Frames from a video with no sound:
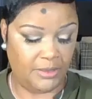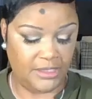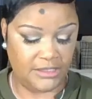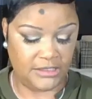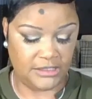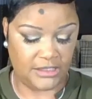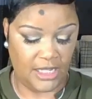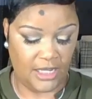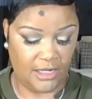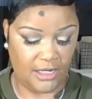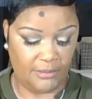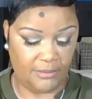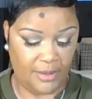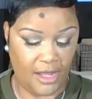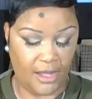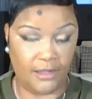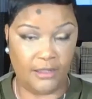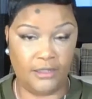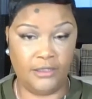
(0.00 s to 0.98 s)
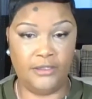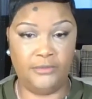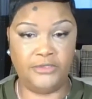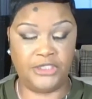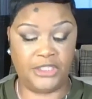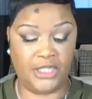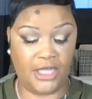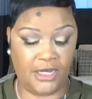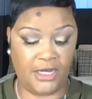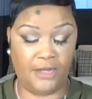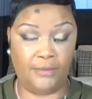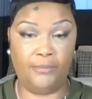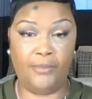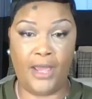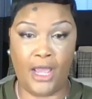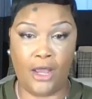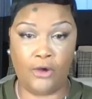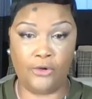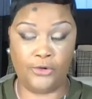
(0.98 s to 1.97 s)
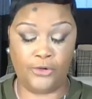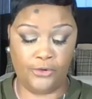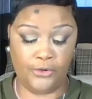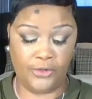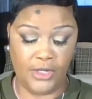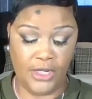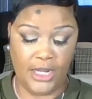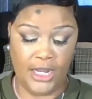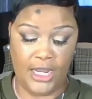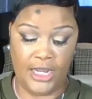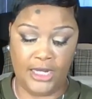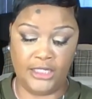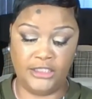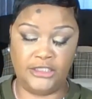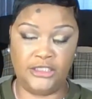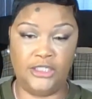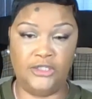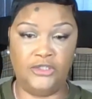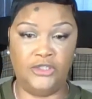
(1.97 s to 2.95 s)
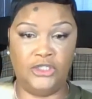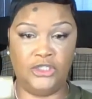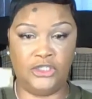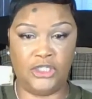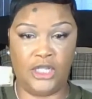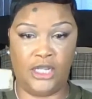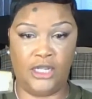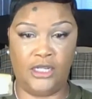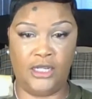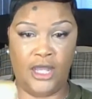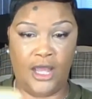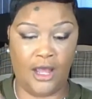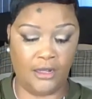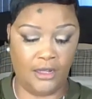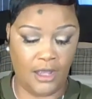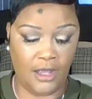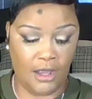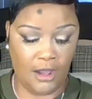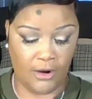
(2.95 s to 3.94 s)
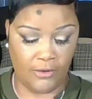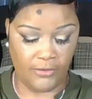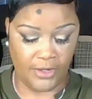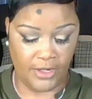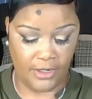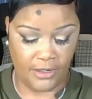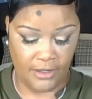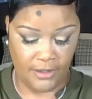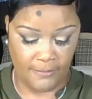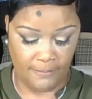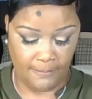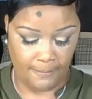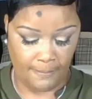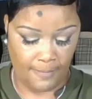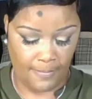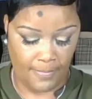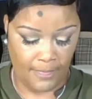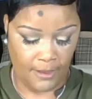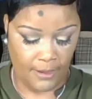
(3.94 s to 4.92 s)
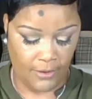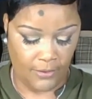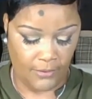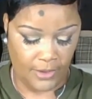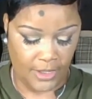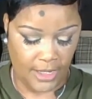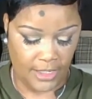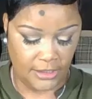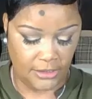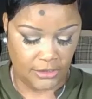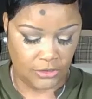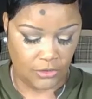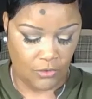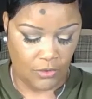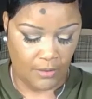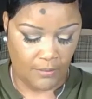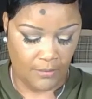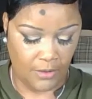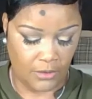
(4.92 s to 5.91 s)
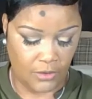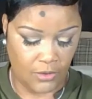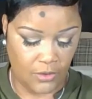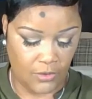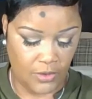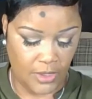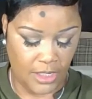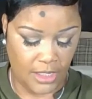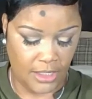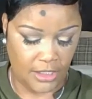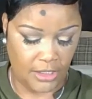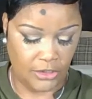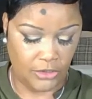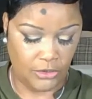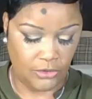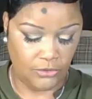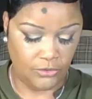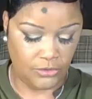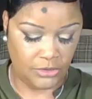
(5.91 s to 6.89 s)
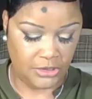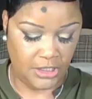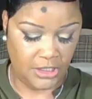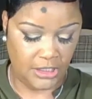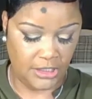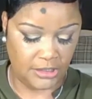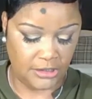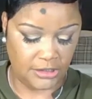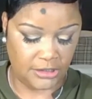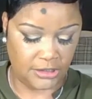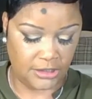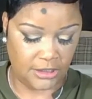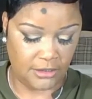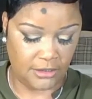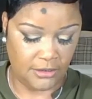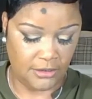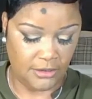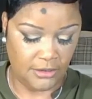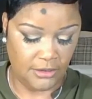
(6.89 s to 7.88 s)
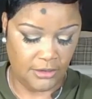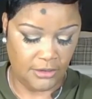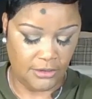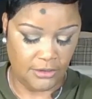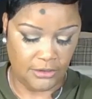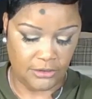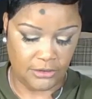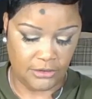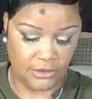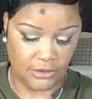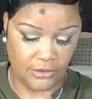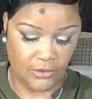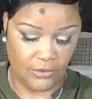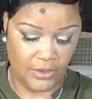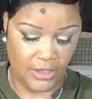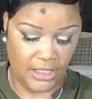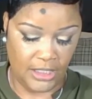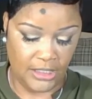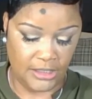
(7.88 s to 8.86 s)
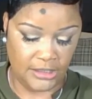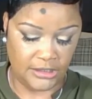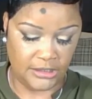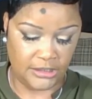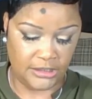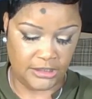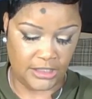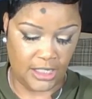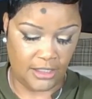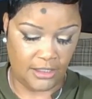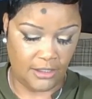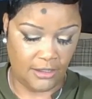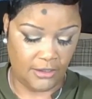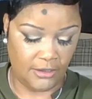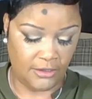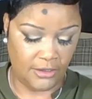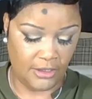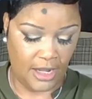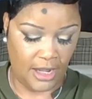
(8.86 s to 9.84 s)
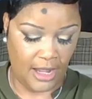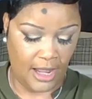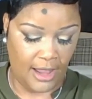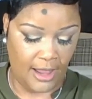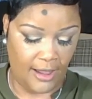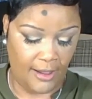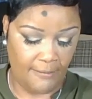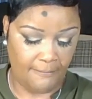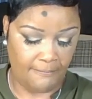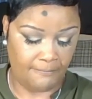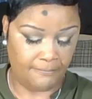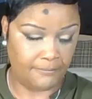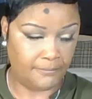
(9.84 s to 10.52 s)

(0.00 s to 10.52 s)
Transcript: Place setting powder, and it's in the shade Kalahari. Okay, so I'm going to go ahead and use this to go ahead and set under the eye.